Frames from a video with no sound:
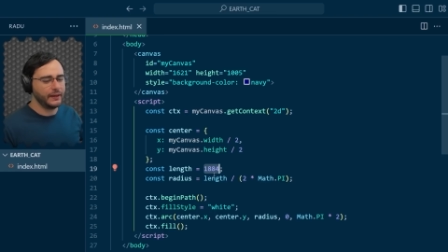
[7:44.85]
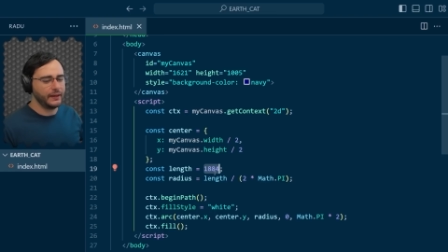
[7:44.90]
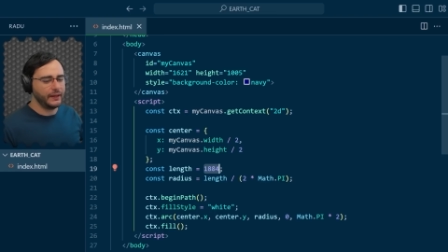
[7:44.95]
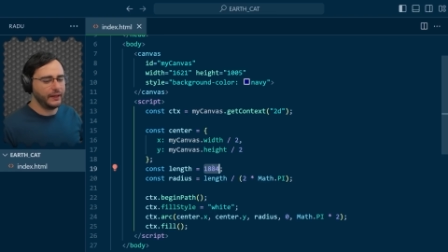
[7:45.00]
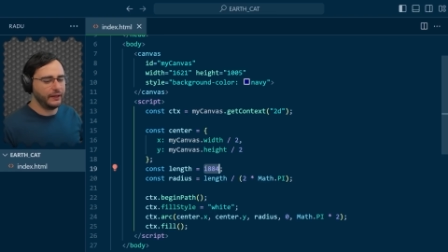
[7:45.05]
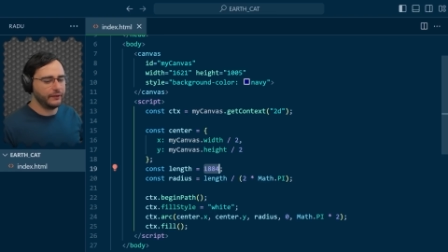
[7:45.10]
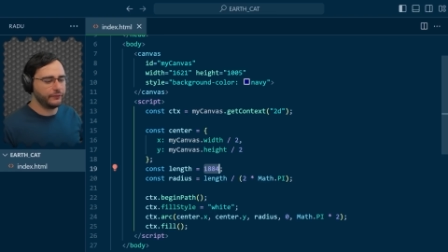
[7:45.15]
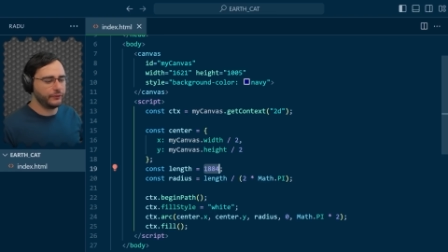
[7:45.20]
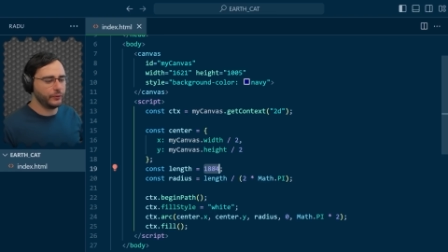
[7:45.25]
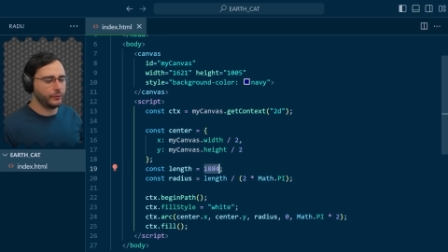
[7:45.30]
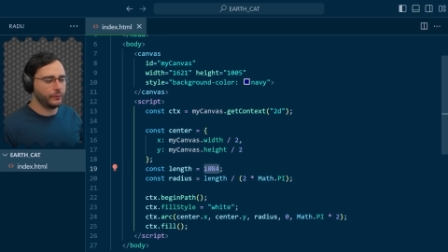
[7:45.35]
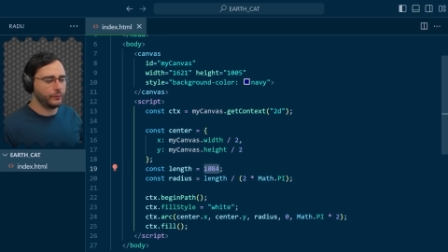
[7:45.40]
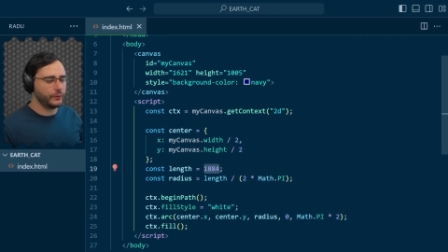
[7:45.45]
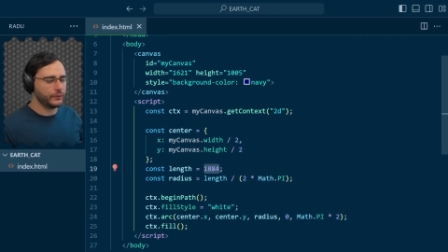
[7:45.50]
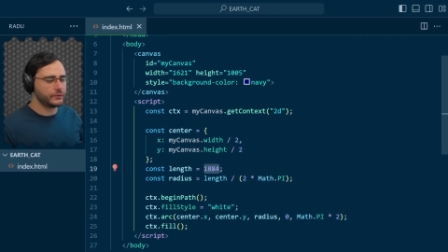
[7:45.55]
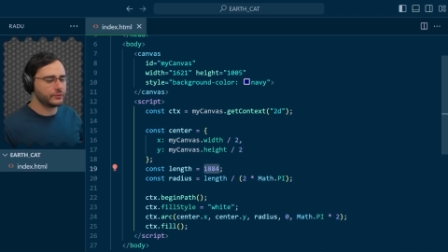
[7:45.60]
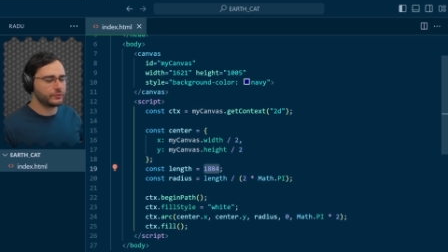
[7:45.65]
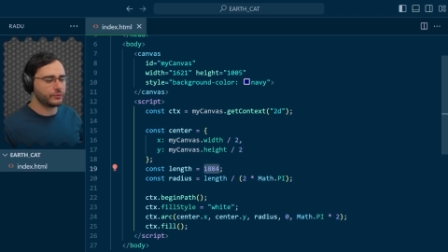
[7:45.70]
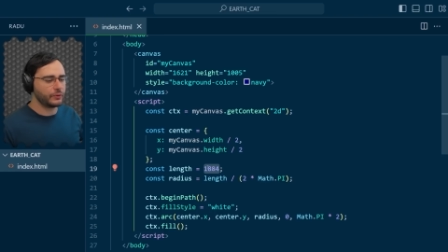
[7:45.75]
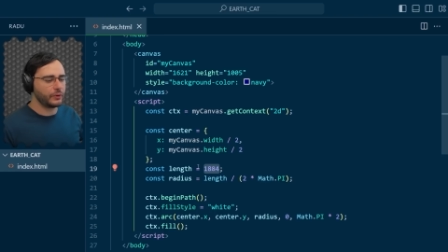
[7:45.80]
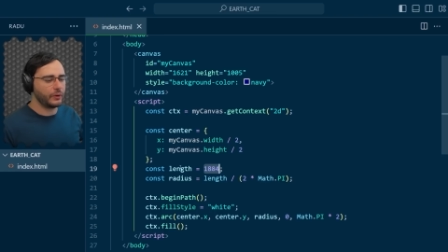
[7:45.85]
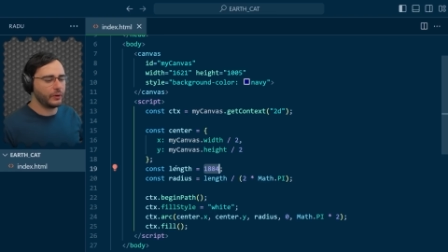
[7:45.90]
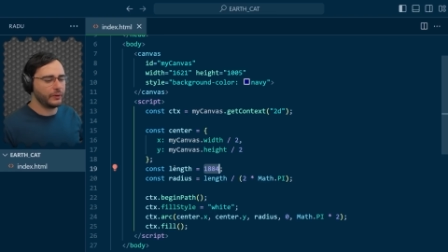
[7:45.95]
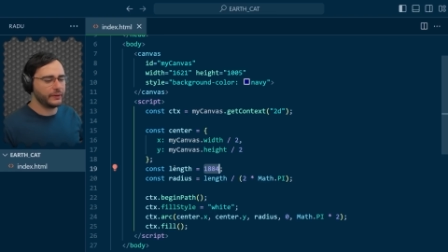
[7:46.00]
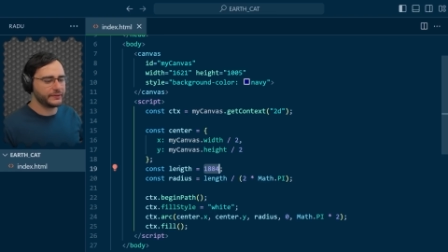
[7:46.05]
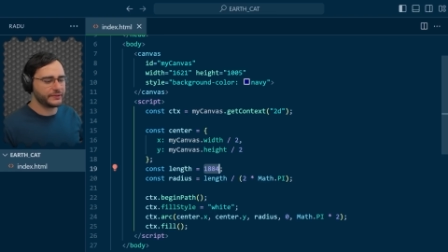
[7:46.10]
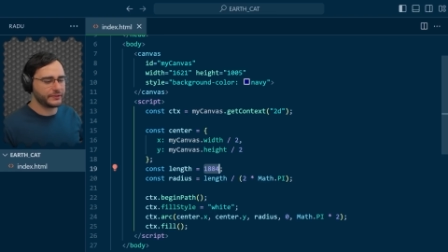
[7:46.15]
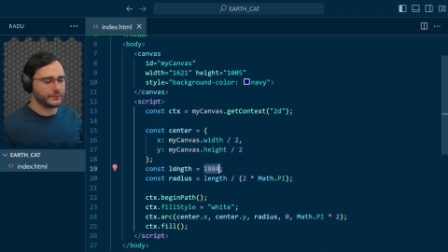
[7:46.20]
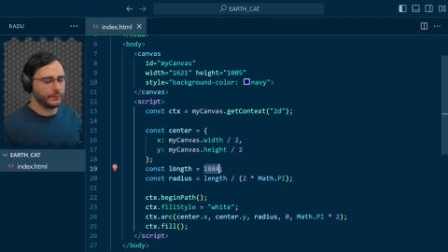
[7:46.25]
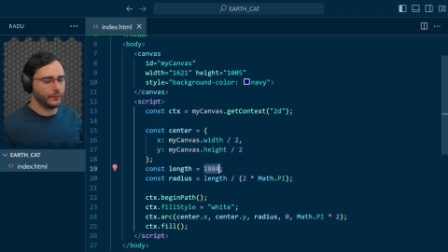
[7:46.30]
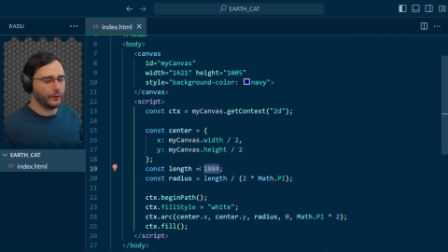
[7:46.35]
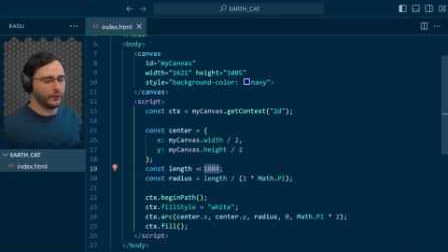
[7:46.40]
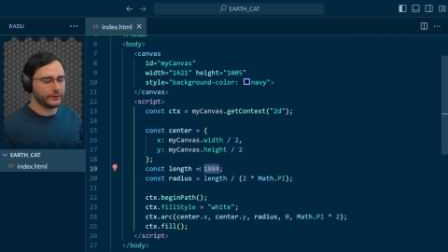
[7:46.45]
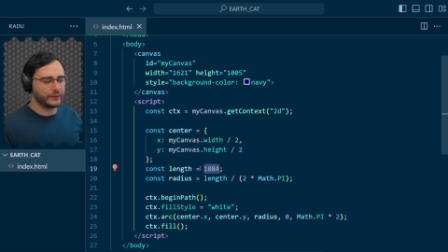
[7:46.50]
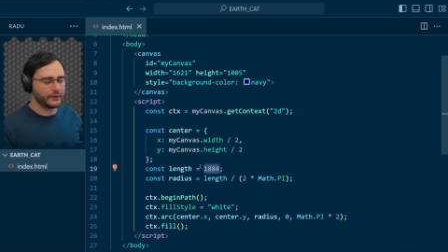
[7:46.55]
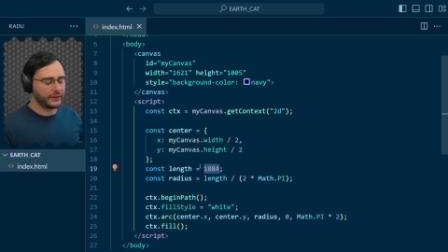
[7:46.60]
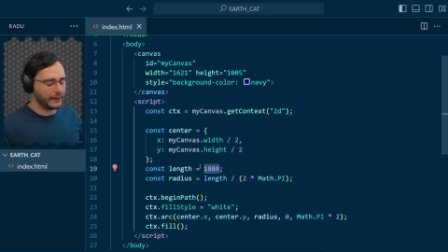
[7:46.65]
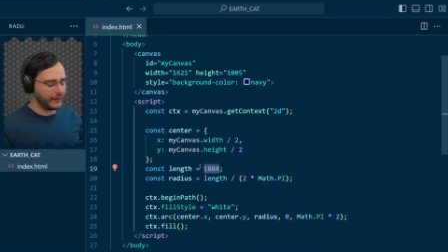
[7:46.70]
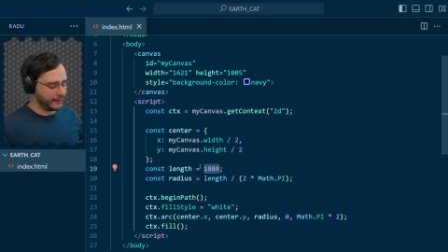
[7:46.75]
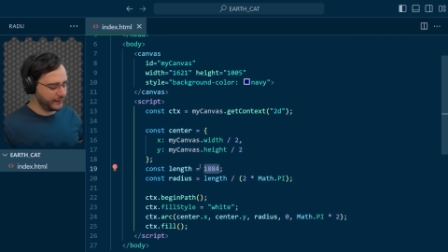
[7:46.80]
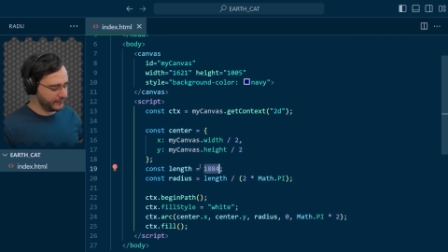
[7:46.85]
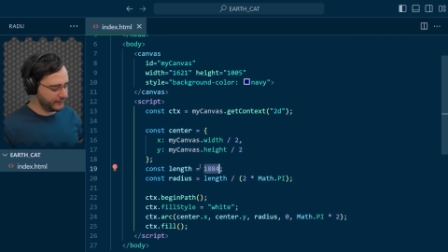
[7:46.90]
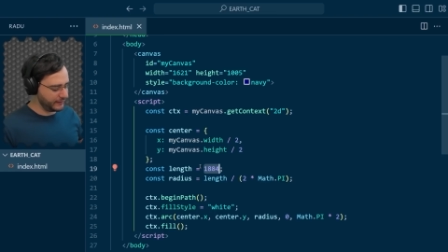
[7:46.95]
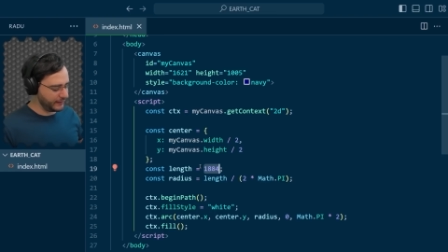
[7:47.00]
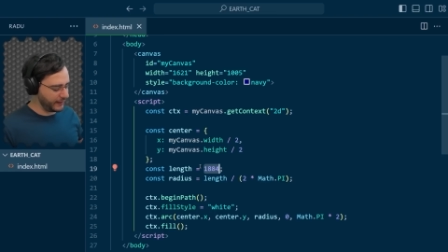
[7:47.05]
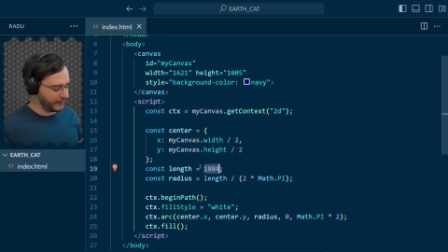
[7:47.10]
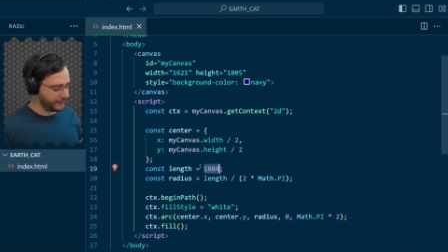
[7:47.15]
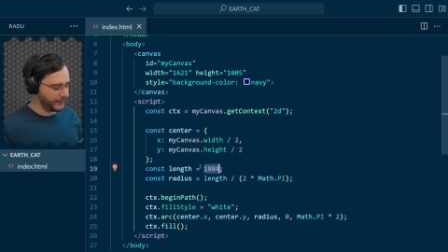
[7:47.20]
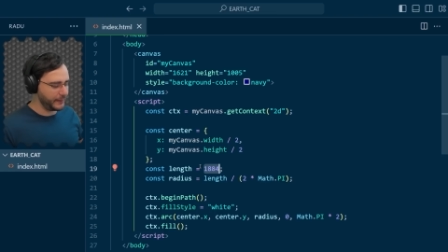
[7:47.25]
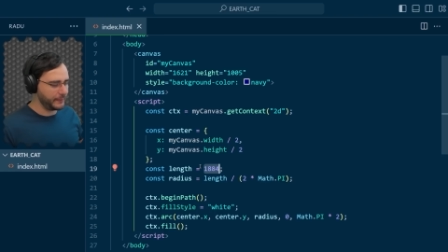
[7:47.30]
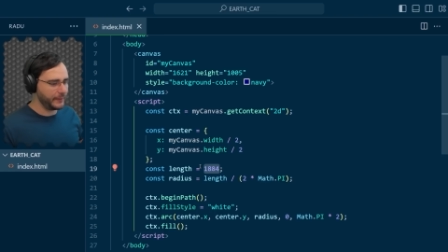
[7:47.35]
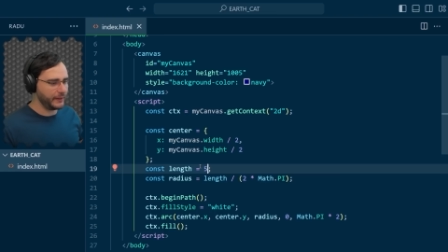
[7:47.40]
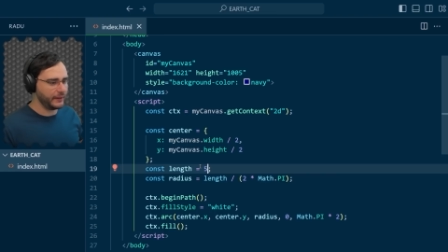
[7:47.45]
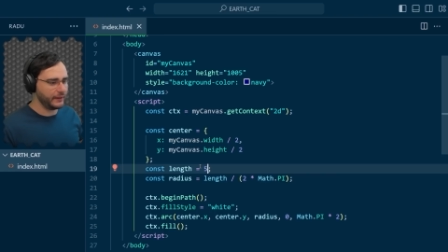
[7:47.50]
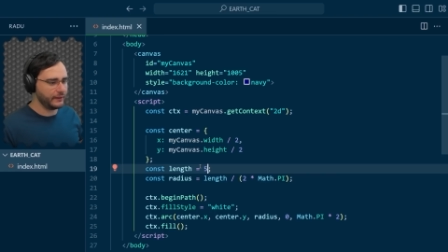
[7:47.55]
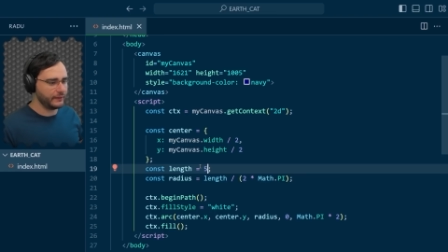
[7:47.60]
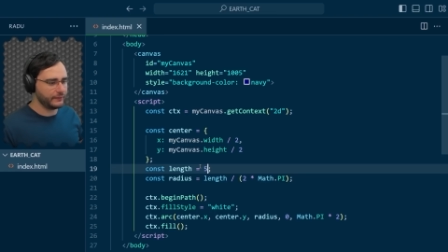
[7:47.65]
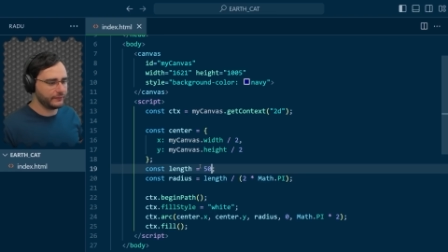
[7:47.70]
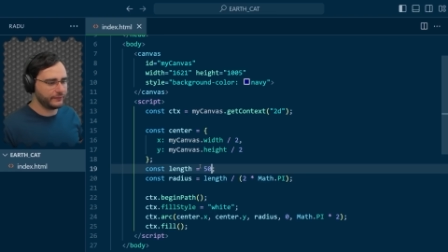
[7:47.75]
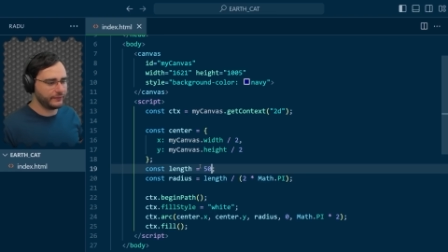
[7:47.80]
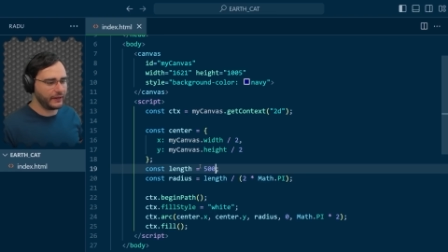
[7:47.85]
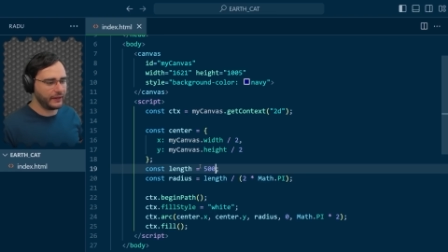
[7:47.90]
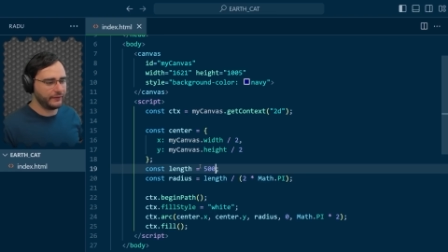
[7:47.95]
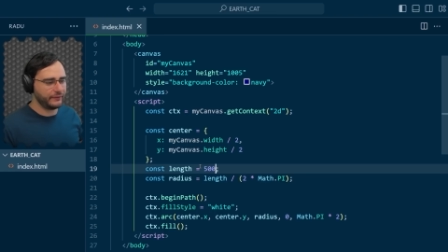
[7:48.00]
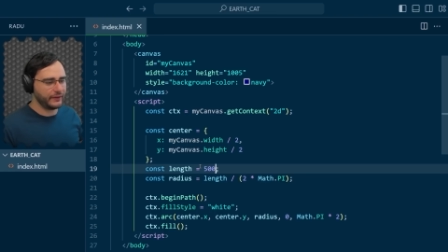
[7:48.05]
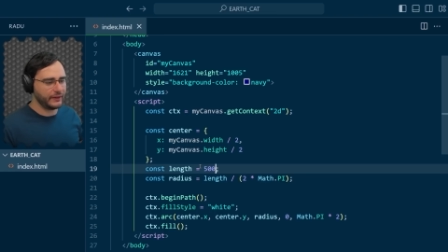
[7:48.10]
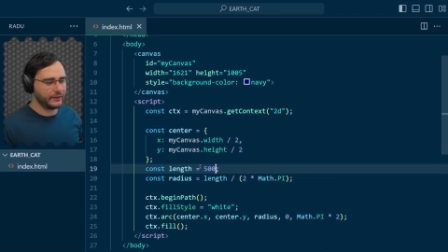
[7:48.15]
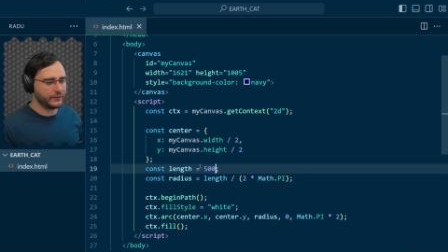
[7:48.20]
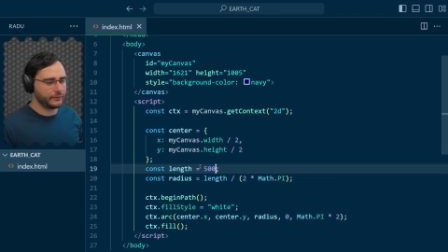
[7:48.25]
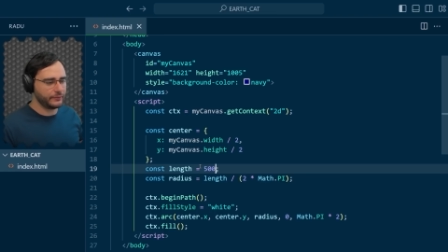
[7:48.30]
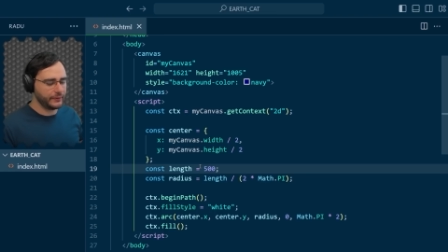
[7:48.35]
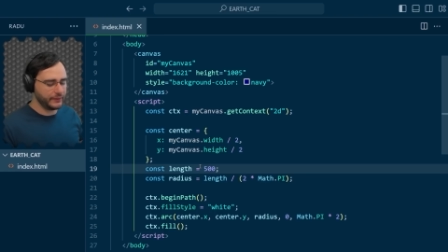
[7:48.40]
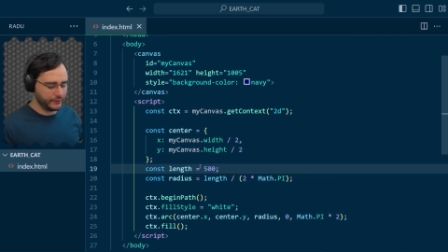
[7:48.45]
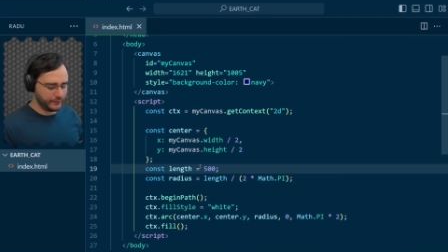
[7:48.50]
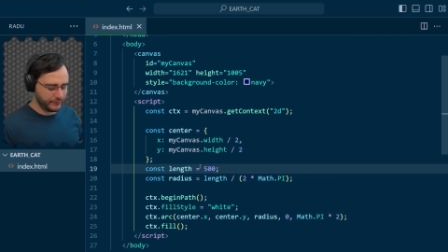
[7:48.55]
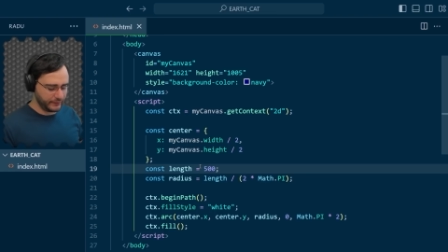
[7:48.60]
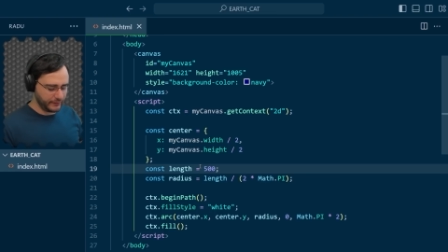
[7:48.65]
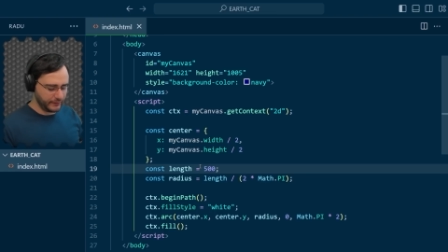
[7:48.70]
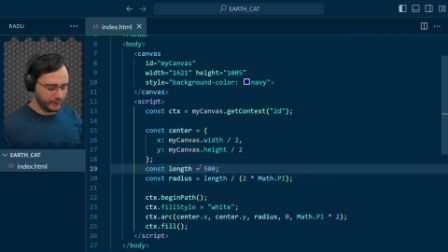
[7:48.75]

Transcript: If you would draw a smaller length, like maybe 500,